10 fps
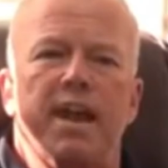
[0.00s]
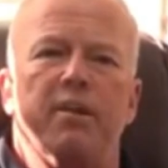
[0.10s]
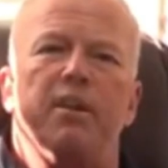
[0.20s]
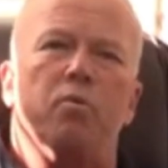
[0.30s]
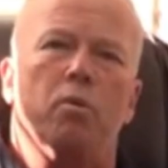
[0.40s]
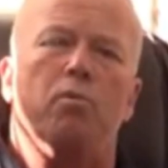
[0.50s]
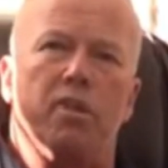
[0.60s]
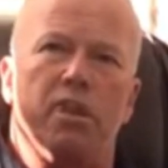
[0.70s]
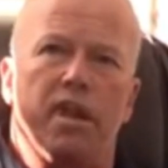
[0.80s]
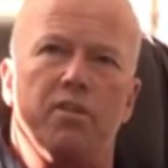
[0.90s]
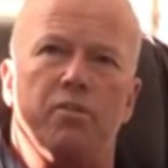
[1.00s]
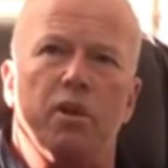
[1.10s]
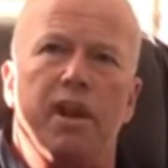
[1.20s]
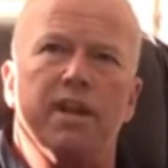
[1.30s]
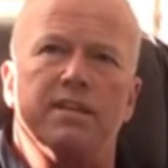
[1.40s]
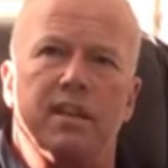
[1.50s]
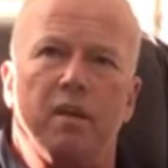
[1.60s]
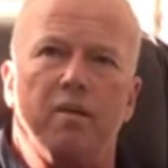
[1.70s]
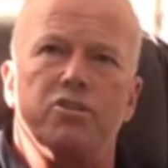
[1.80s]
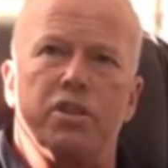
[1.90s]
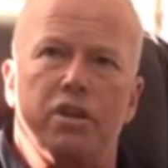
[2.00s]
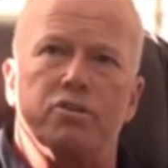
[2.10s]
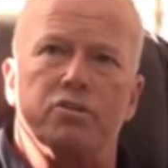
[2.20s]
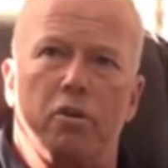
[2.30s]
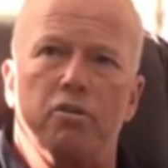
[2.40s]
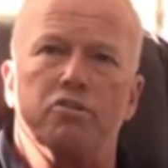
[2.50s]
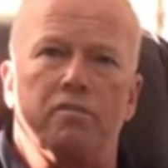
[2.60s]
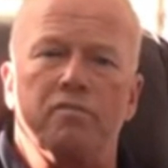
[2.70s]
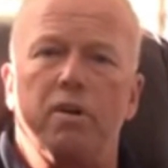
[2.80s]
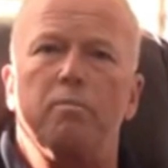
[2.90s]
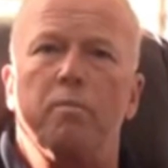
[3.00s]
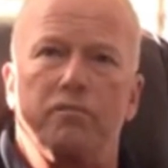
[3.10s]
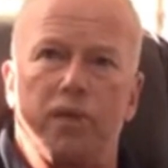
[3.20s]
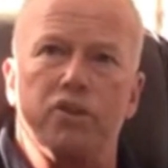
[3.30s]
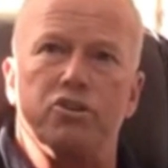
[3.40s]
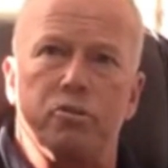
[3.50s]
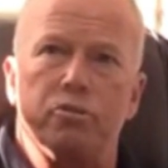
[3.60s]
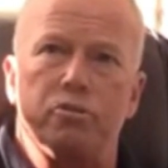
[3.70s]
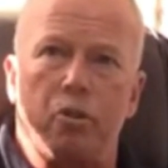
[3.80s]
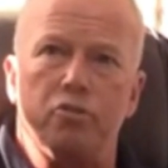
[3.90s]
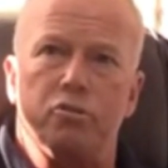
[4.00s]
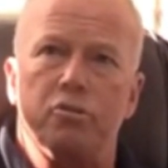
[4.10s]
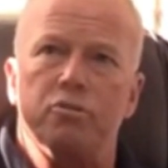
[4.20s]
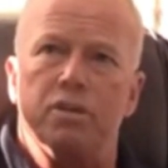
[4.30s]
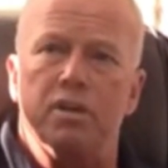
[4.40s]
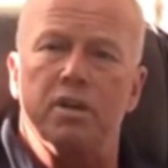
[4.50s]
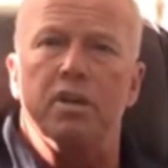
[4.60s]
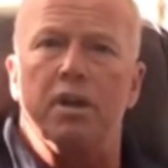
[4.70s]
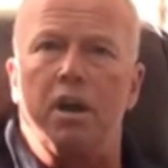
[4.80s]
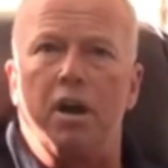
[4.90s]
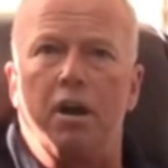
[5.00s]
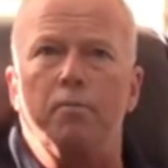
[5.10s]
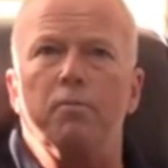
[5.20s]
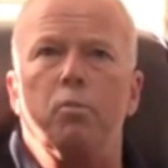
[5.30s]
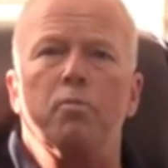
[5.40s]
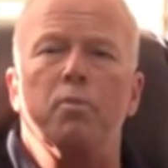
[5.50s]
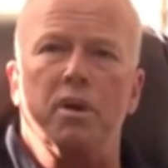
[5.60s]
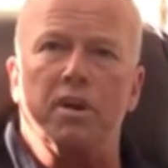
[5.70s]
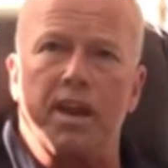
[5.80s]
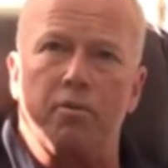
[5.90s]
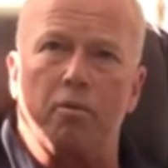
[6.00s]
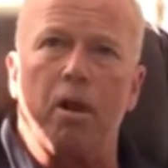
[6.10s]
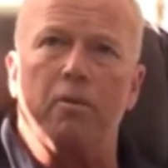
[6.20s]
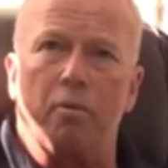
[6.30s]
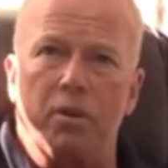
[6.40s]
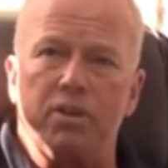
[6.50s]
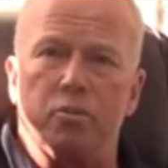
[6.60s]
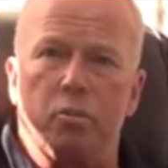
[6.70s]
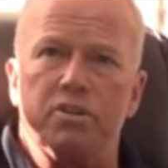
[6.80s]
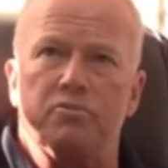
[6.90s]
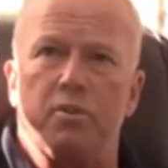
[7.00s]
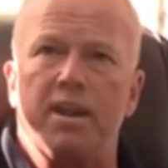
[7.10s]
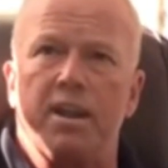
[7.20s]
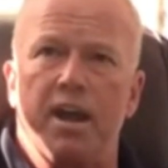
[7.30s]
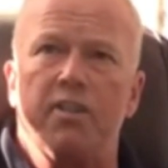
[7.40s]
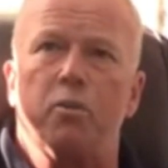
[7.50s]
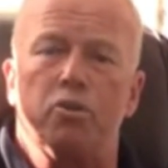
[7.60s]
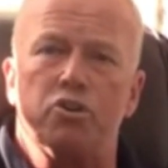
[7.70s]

Saturday we're putting together, like I said, a large-scale search of professional searchers. We're putting together all of our resources right now that